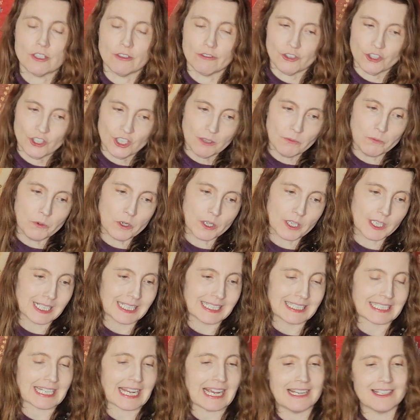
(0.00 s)
she wore
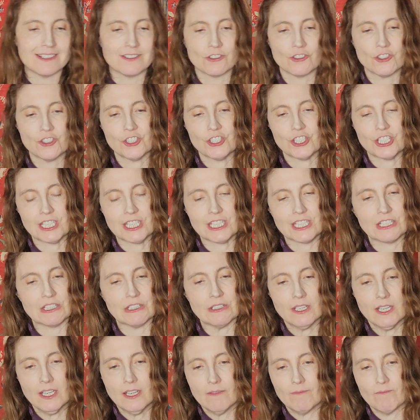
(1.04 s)
it and she
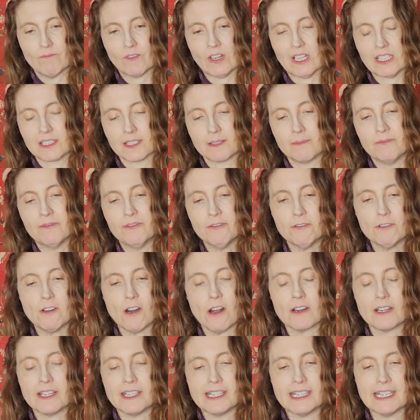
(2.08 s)
got some food
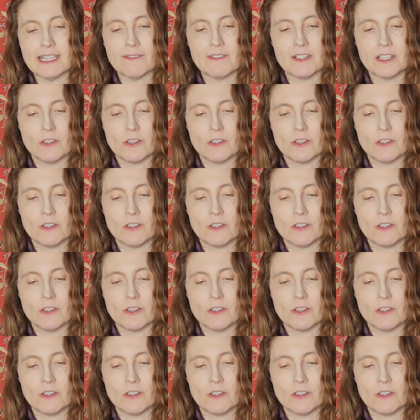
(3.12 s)
on it, and even though